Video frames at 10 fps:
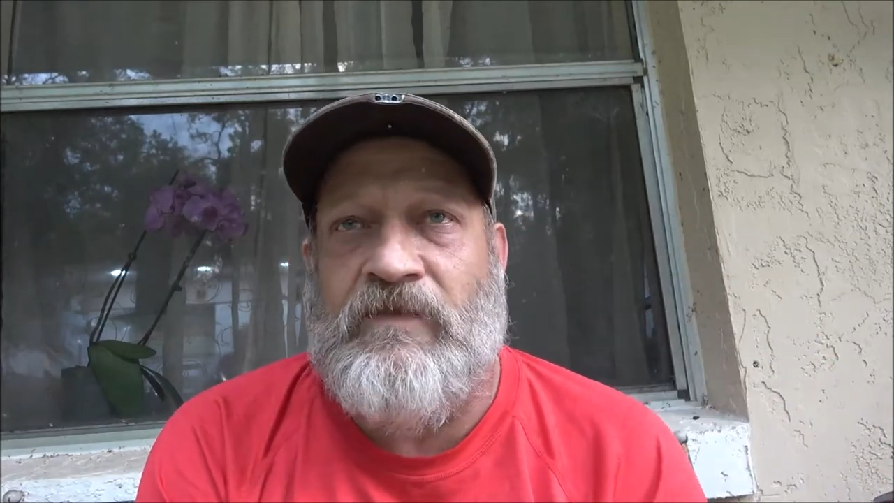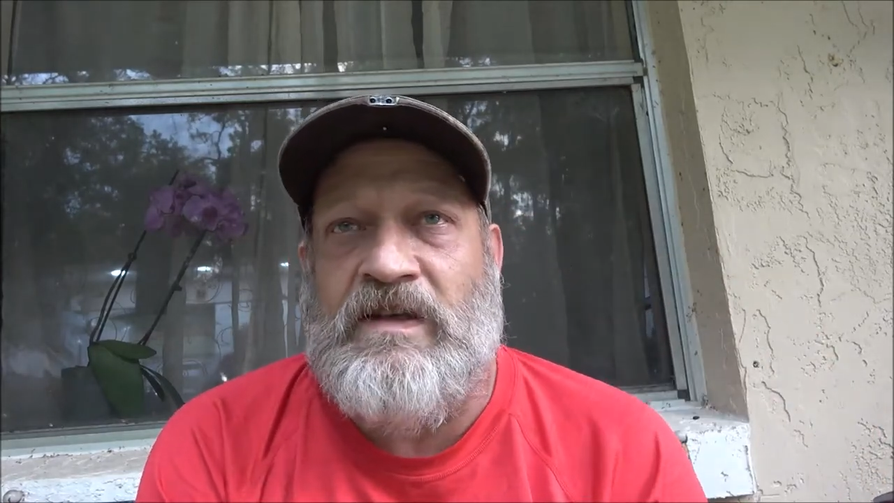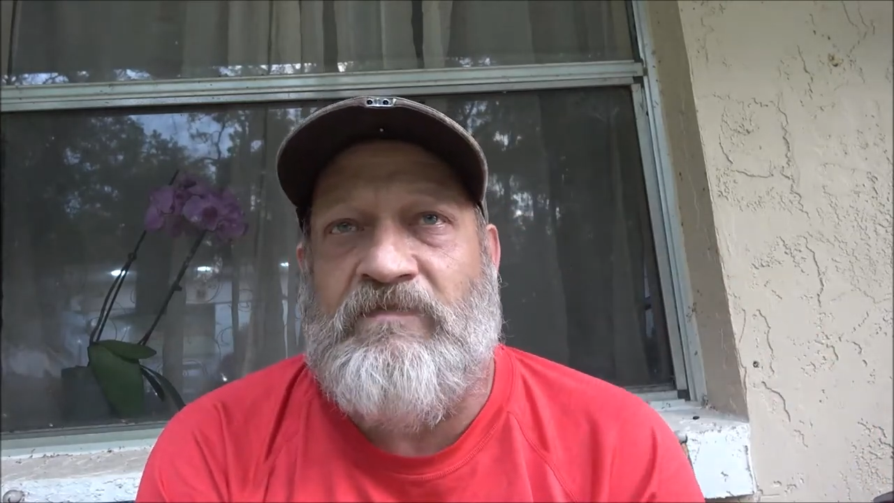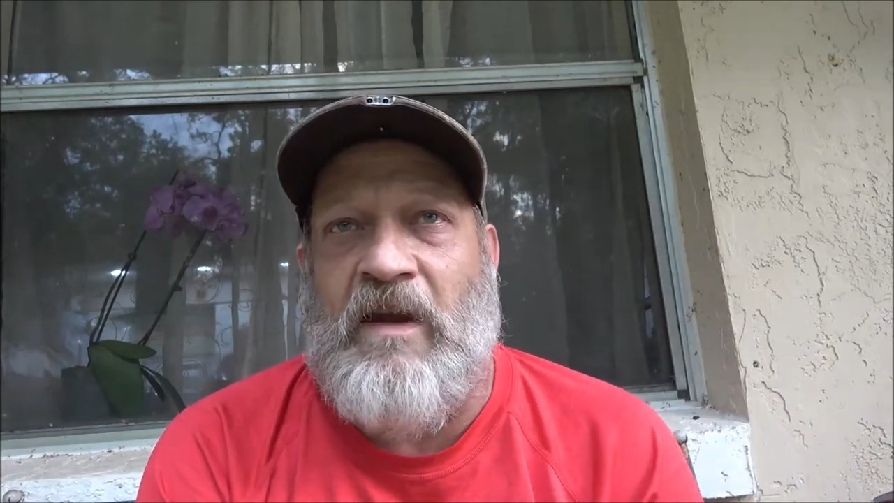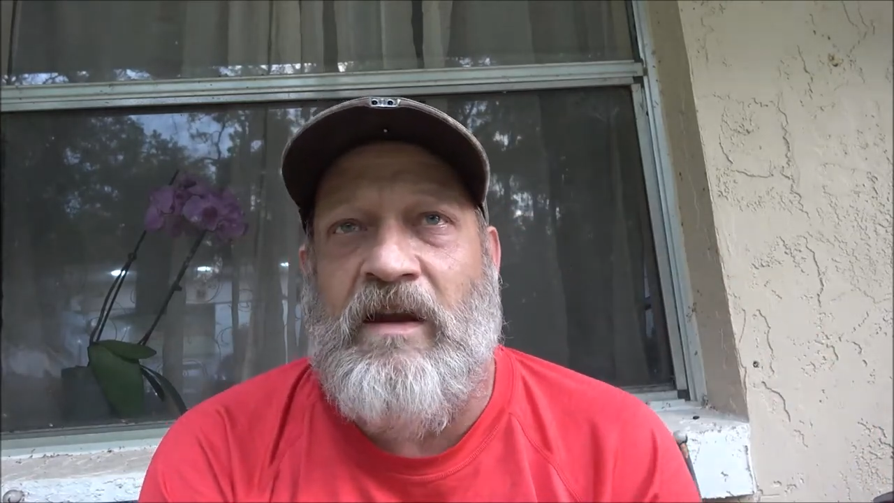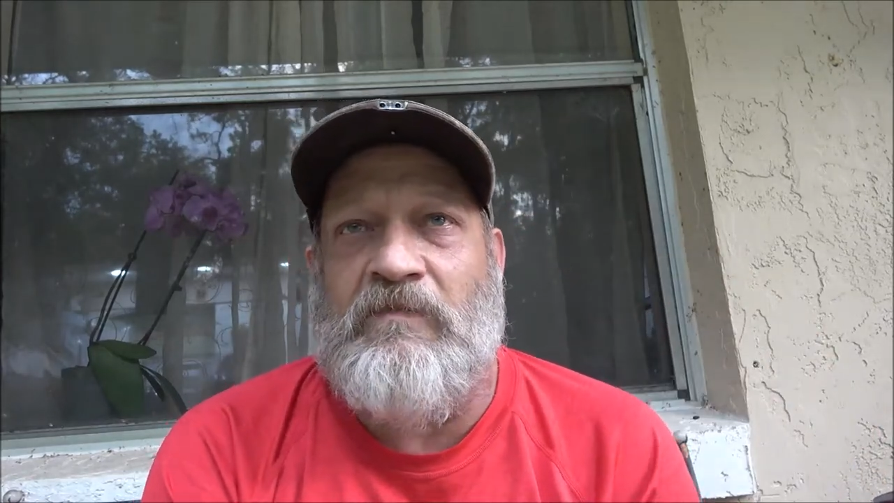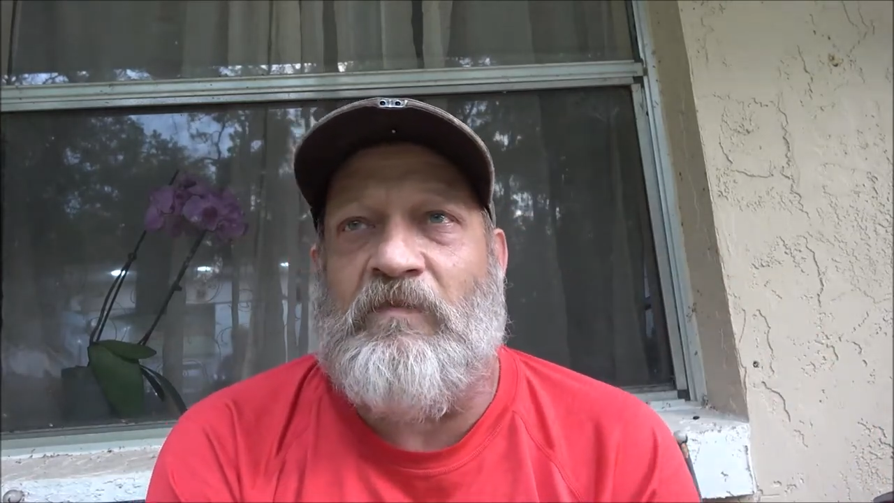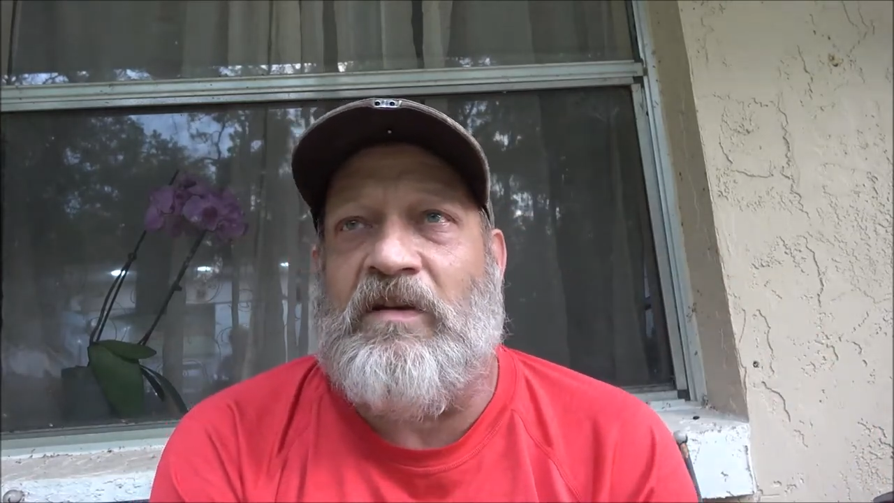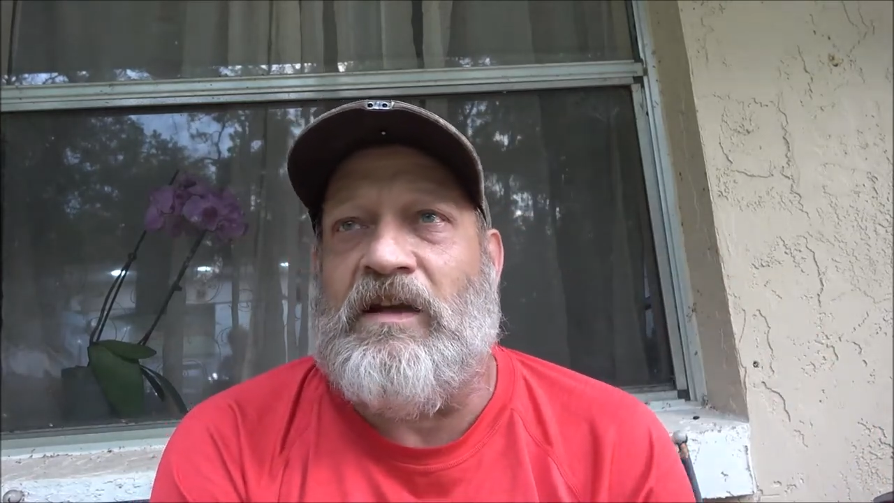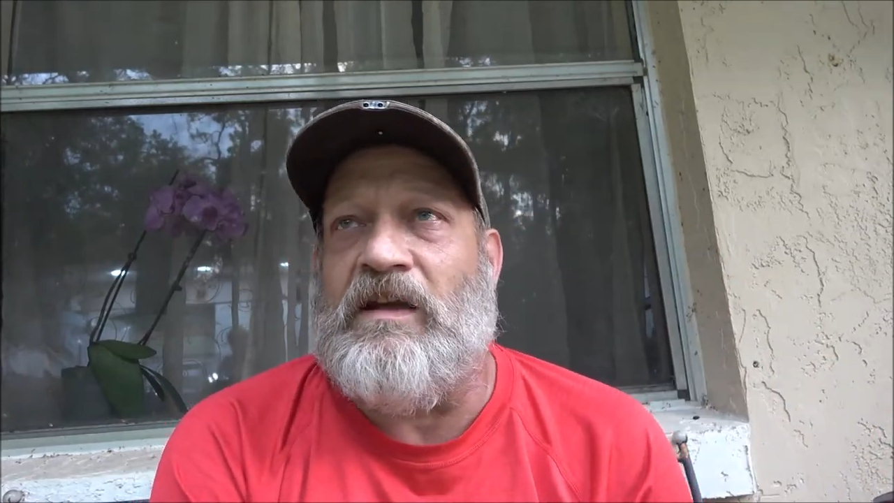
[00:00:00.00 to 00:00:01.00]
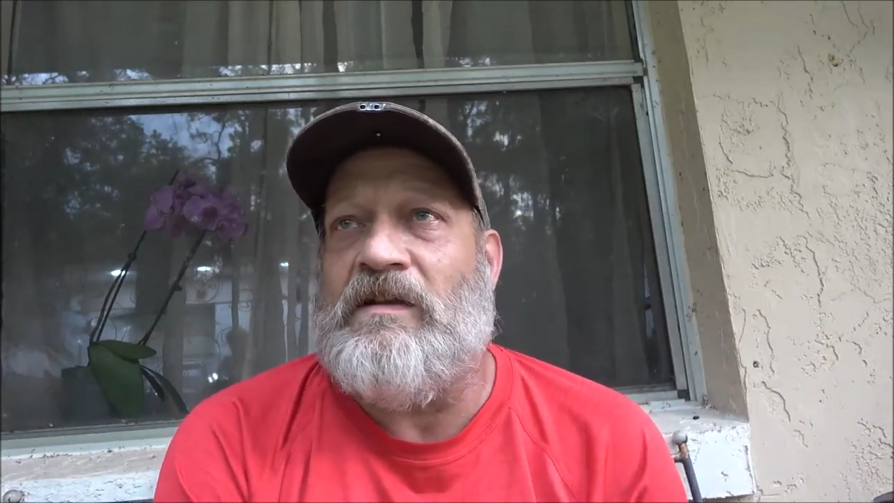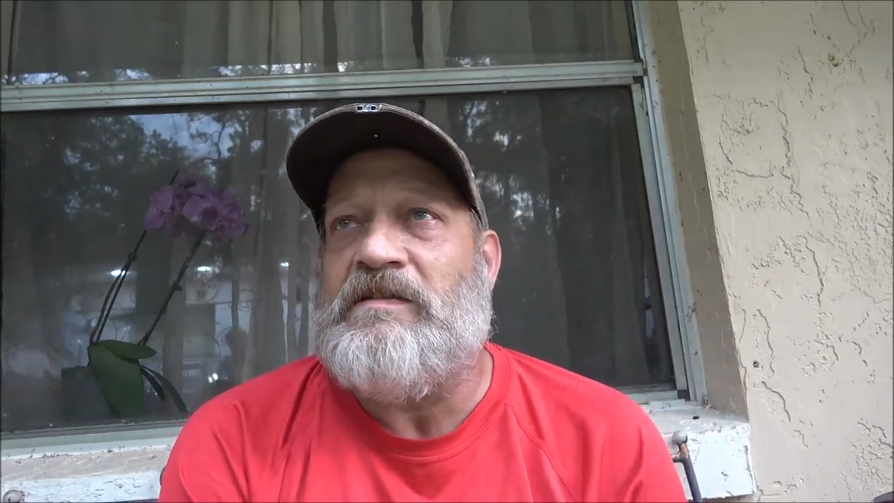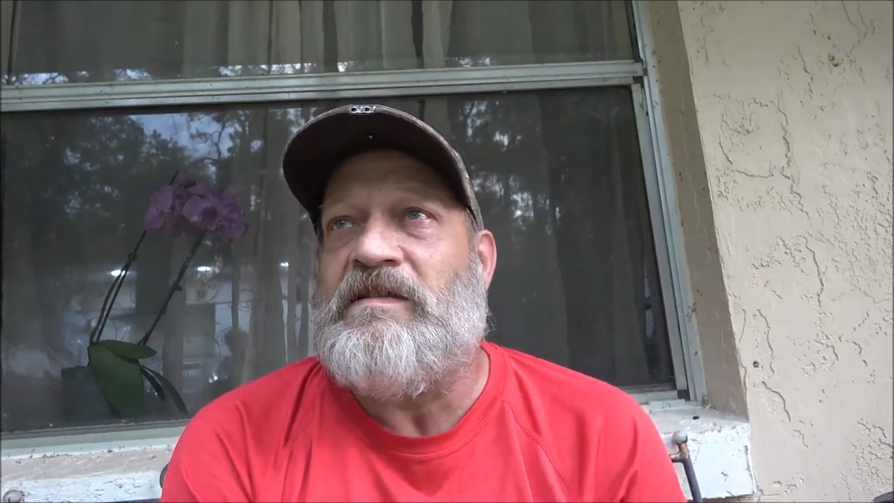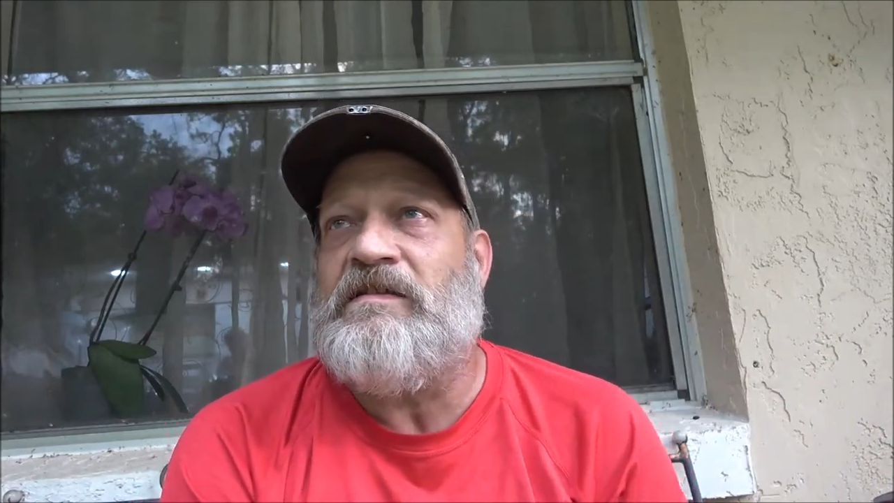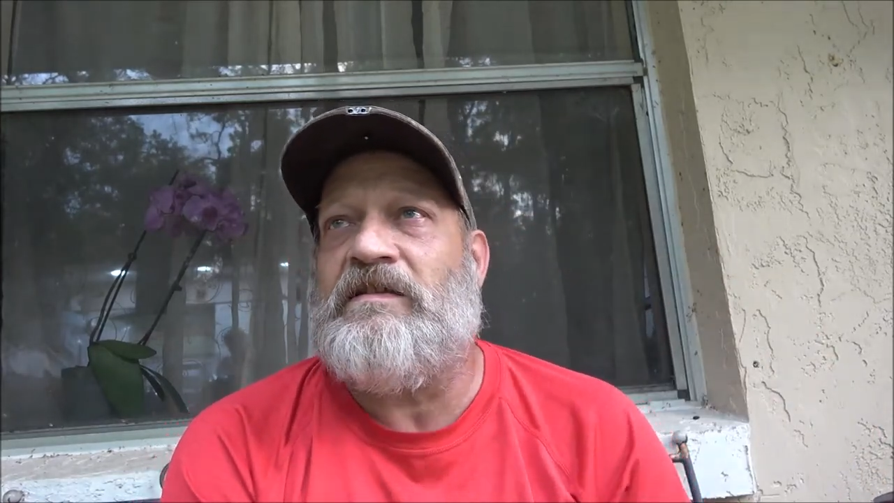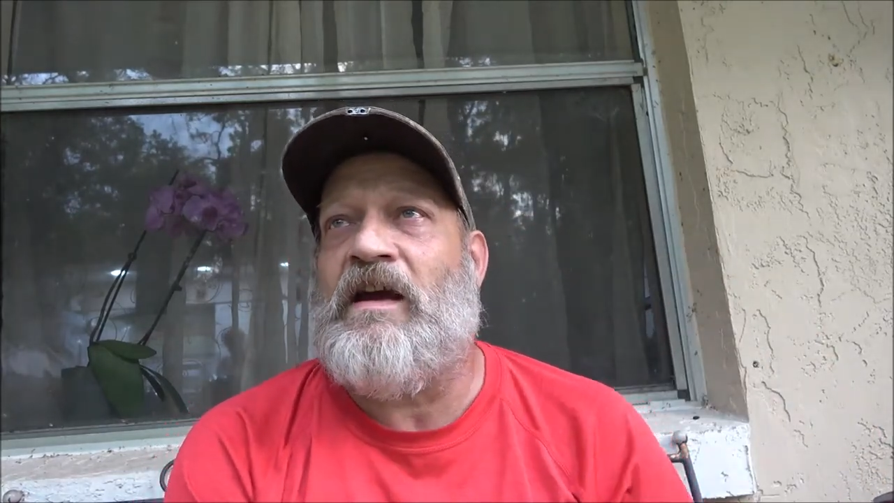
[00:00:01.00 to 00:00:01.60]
these payment plans,